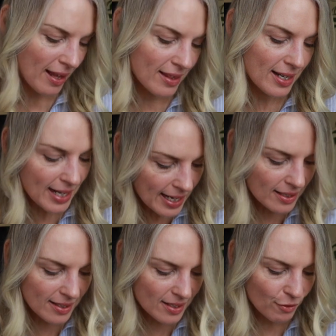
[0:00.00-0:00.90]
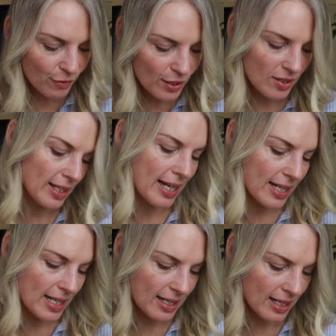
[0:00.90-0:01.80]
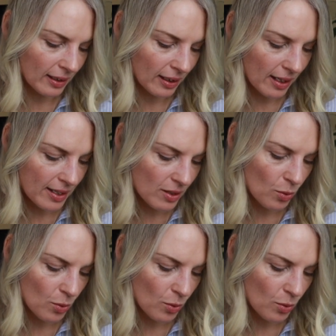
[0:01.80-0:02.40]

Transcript: The next First Lady in line